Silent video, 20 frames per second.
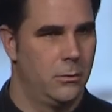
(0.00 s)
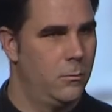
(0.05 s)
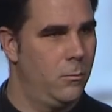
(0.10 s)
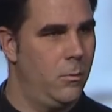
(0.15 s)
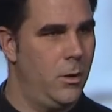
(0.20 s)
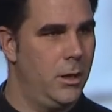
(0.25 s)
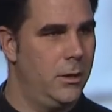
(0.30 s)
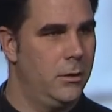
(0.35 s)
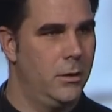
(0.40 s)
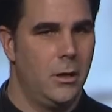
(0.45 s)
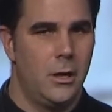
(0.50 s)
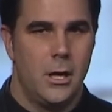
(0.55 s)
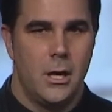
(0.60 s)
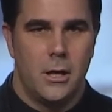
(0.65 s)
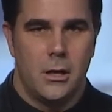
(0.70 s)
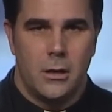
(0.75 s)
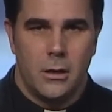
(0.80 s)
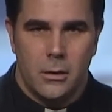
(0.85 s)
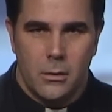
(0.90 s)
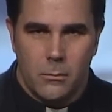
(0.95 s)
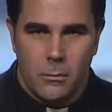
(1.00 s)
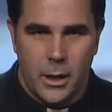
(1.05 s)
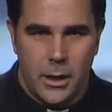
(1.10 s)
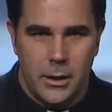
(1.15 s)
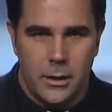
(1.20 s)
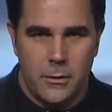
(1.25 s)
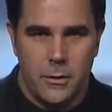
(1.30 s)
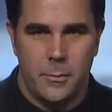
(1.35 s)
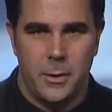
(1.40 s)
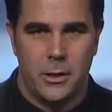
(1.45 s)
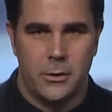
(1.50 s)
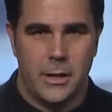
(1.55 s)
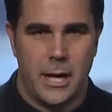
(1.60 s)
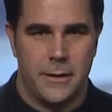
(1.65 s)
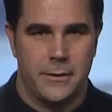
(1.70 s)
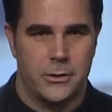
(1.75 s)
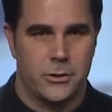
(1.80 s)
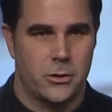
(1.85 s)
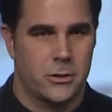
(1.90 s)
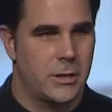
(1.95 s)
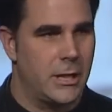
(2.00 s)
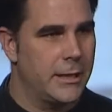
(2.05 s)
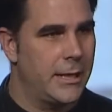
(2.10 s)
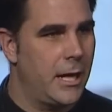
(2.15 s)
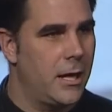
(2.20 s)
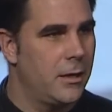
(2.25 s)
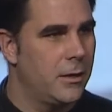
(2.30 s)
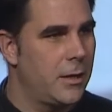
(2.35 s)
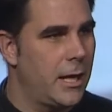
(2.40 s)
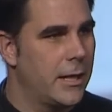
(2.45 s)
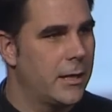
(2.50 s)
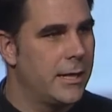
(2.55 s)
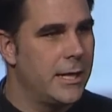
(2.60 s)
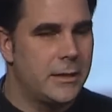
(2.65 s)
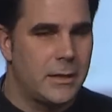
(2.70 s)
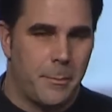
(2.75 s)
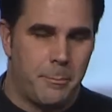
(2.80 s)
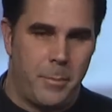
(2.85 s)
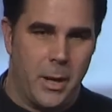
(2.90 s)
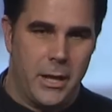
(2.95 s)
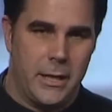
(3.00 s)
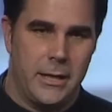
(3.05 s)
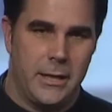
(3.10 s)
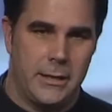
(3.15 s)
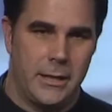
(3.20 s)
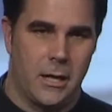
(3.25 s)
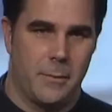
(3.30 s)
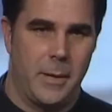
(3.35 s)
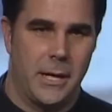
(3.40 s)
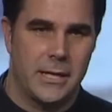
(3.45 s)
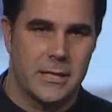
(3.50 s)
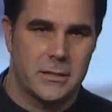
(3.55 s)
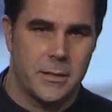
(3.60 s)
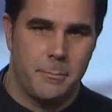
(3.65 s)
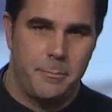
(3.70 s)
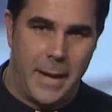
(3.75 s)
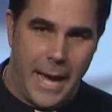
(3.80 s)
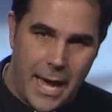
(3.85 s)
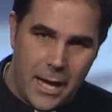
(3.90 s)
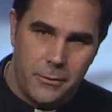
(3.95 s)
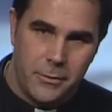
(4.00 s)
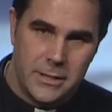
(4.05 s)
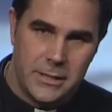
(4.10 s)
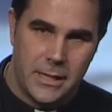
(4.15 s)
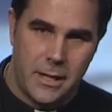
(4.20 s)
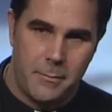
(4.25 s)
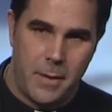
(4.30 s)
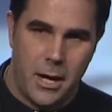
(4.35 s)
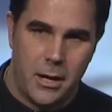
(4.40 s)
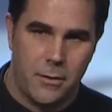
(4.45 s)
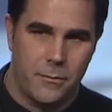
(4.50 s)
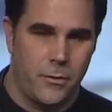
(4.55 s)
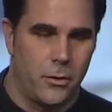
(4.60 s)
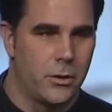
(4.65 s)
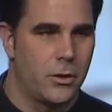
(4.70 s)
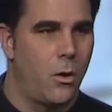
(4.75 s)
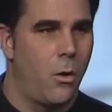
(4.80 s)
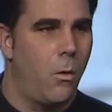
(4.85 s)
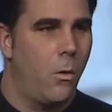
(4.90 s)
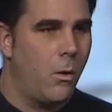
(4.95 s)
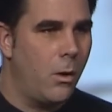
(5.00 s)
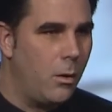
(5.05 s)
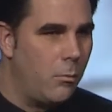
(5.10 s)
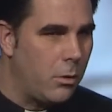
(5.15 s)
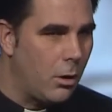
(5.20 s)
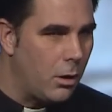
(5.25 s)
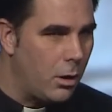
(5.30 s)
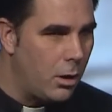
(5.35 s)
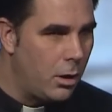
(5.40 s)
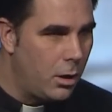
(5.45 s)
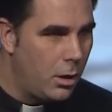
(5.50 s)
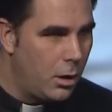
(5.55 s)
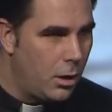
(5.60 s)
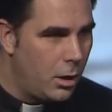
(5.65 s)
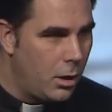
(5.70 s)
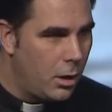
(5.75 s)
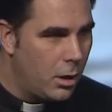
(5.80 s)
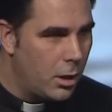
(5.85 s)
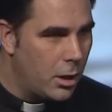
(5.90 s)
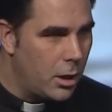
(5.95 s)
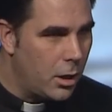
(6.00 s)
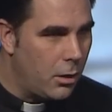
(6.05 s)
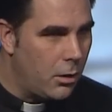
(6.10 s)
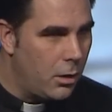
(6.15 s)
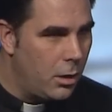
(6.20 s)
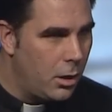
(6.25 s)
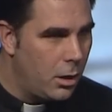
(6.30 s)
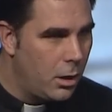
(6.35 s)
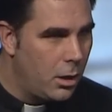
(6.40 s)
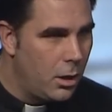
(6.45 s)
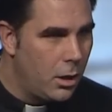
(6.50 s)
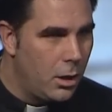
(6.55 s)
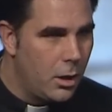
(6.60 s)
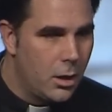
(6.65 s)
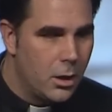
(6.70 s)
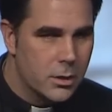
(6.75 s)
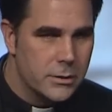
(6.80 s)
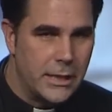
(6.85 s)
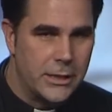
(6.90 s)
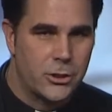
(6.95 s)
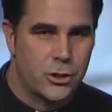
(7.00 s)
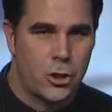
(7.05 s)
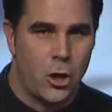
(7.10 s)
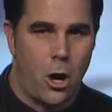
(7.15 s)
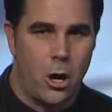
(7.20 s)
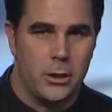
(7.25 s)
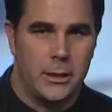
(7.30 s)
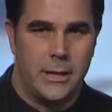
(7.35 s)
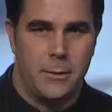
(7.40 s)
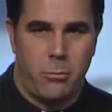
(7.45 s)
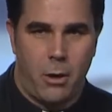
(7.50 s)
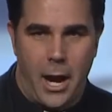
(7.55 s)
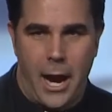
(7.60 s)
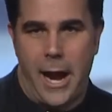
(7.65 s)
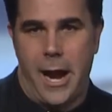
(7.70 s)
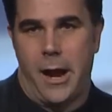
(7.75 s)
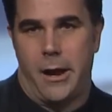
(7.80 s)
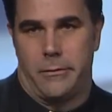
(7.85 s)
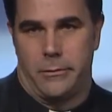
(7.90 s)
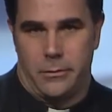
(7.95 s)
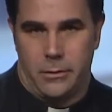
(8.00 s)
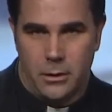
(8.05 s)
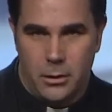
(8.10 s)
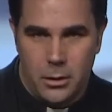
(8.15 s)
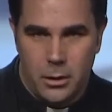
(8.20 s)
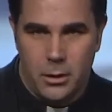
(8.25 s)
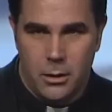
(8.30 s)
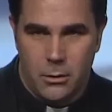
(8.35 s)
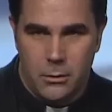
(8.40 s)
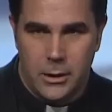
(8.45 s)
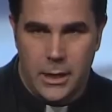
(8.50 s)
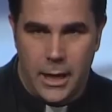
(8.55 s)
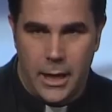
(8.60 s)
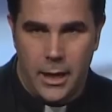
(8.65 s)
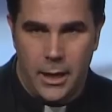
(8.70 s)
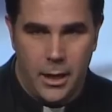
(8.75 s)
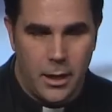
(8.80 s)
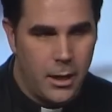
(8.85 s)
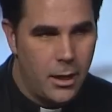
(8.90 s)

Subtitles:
What? Right? You ever been to a Catholic church like that? Like, get the bunny in there, man. Get some batteries in that microphone. Horrible. You know? It's like Charlie Brown. Okay?